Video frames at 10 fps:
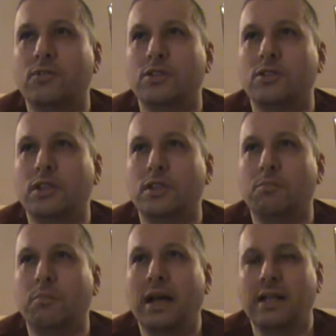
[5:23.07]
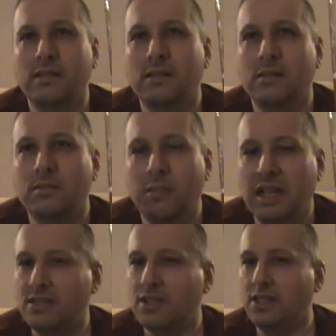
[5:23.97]
What's he? Ban
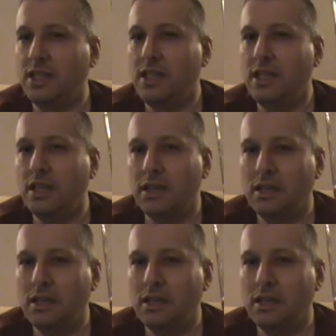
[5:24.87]
Ban City.